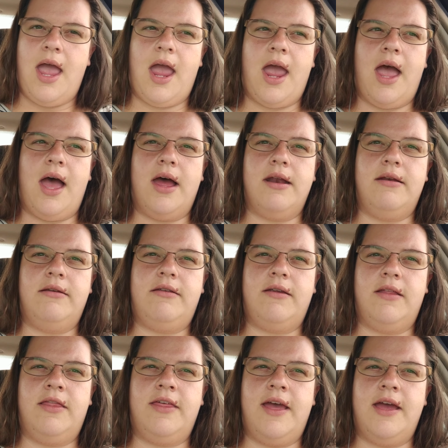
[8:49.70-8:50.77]
and
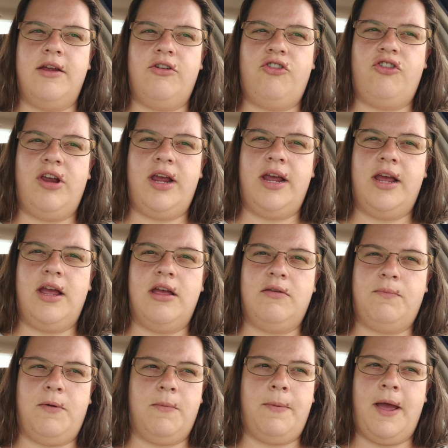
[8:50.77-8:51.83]
that she is
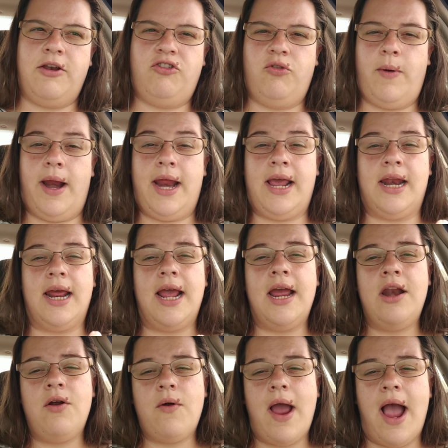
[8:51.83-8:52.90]
perpetuating and
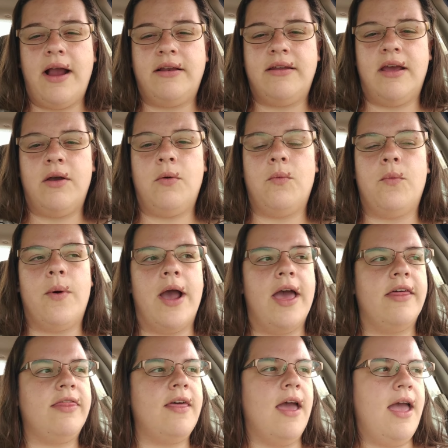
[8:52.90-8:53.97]
interacting
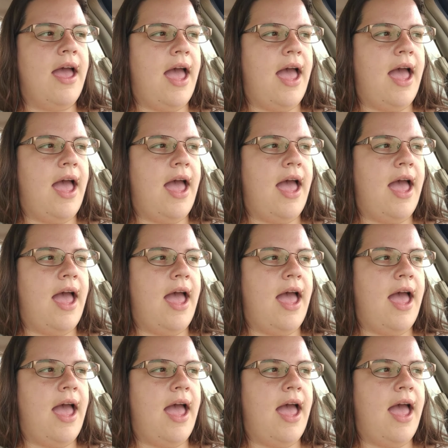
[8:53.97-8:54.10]
with